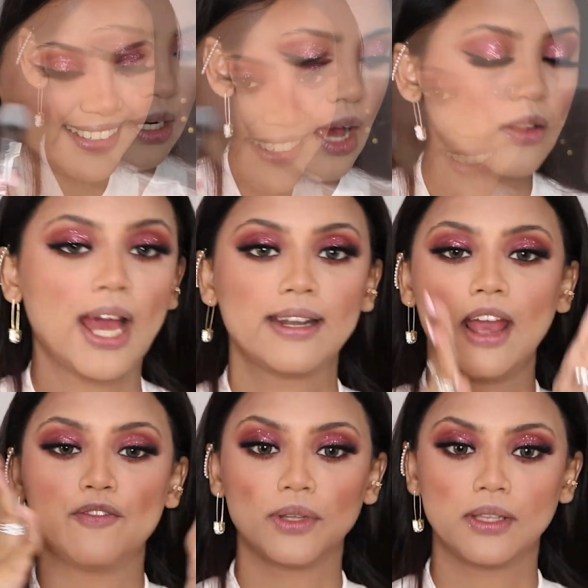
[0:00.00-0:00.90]
Now
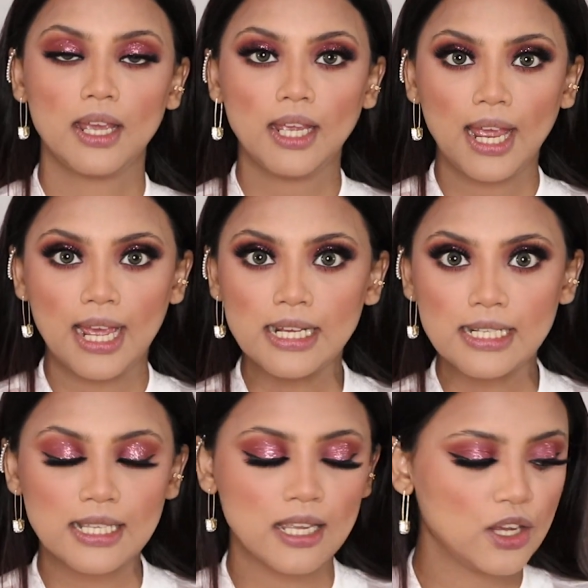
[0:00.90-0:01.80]
that everything
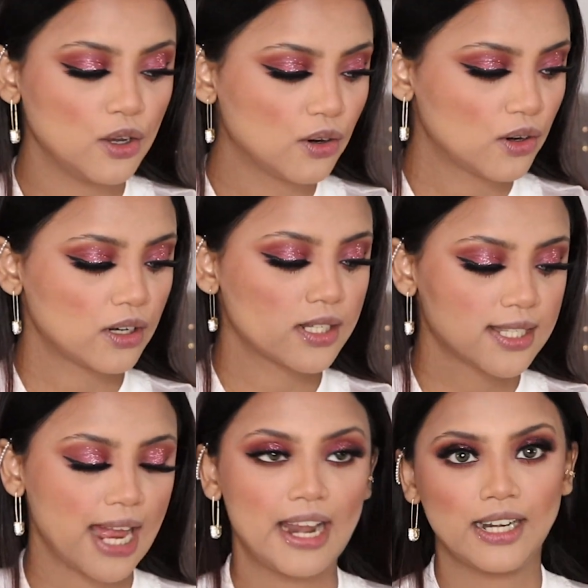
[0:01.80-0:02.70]
is here
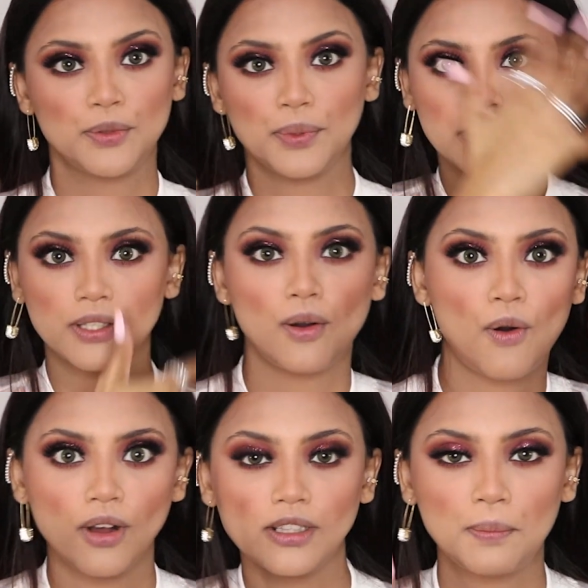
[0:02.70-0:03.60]
set with
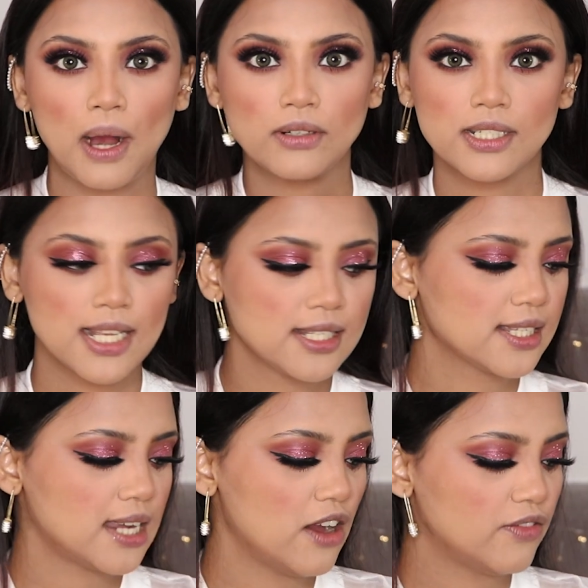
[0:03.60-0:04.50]
all the powders and
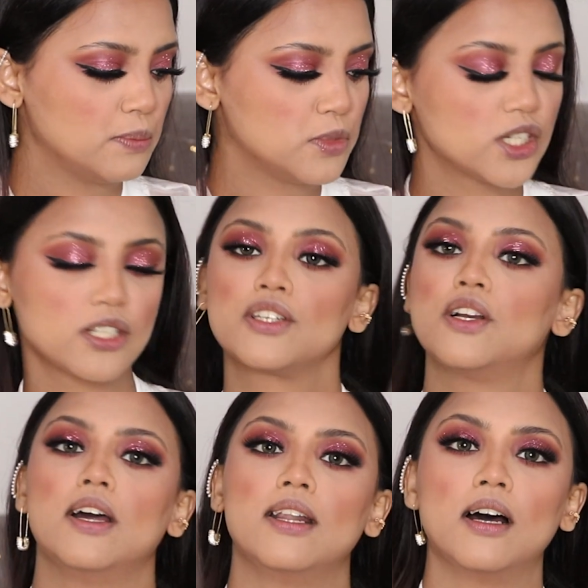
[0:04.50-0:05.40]
stuff, I'm
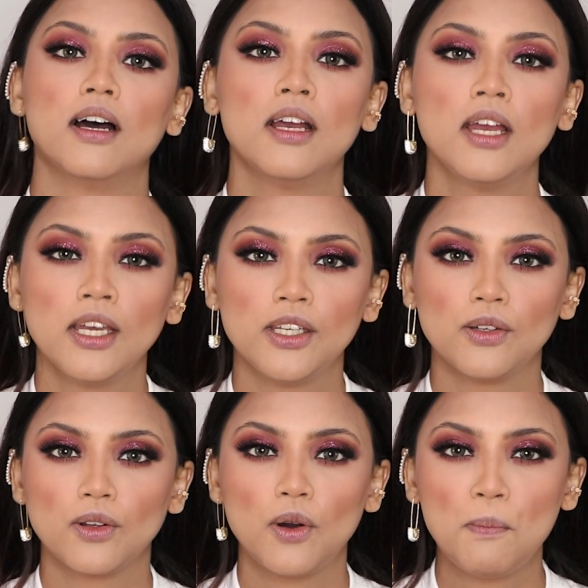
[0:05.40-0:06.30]
just gonna
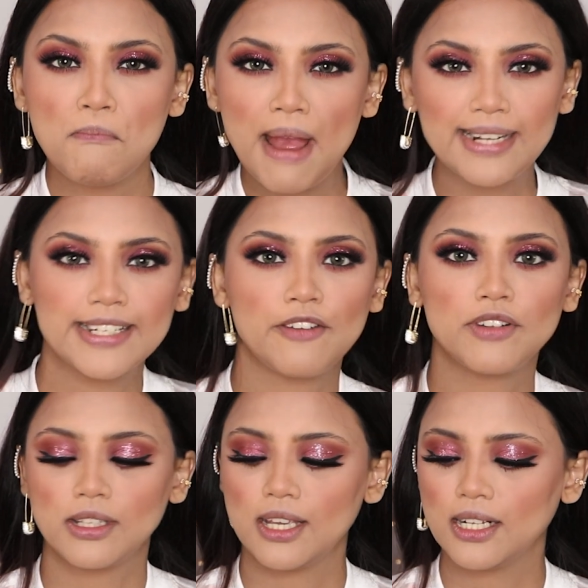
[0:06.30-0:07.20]
melt
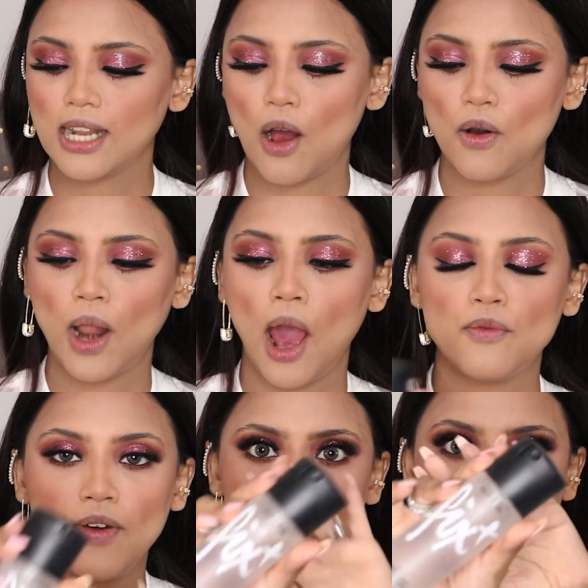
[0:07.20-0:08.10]
everything down
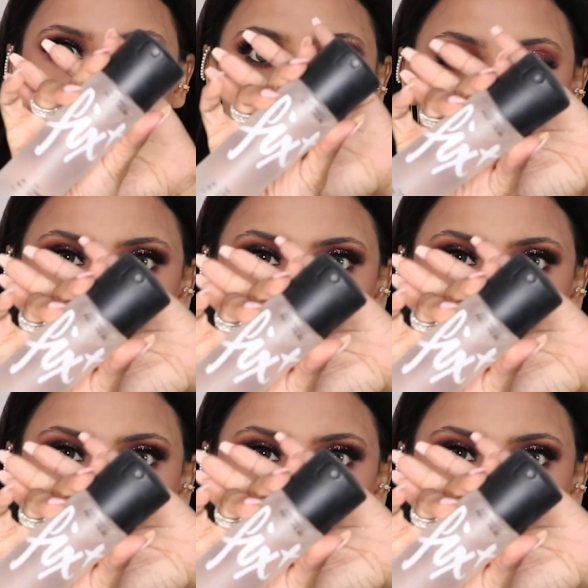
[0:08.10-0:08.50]
with